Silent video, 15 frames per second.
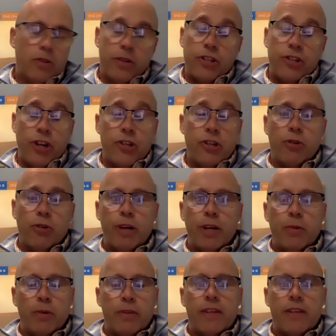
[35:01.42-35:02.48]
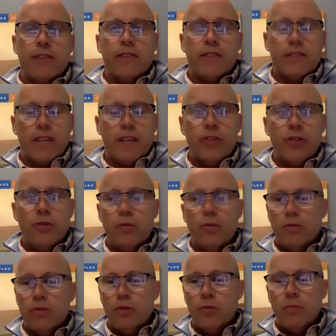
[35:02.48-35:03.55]
the judge agreed with this and said,
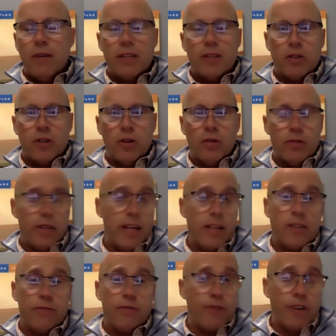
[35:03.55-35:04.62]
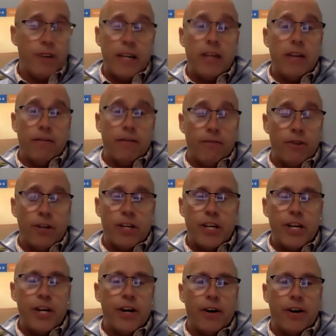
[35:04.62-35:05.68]
you must go test free for a
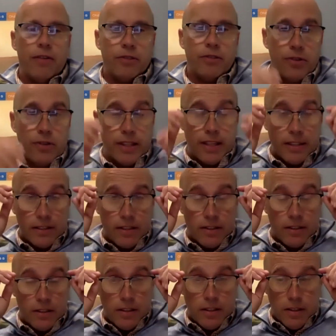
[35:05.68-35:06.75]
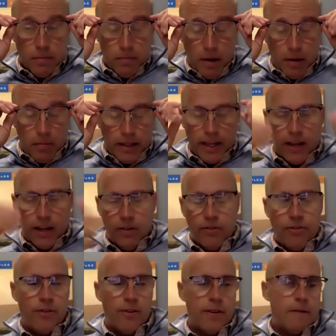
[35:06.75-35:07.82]
year during this public
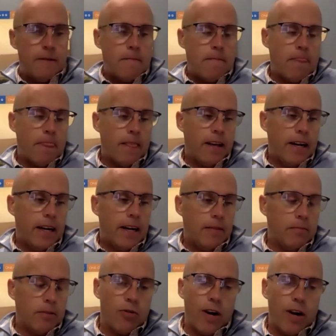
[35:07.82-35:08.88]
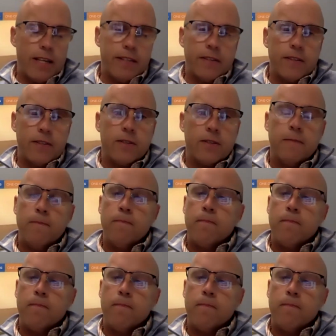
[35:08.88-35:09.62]
health crisis.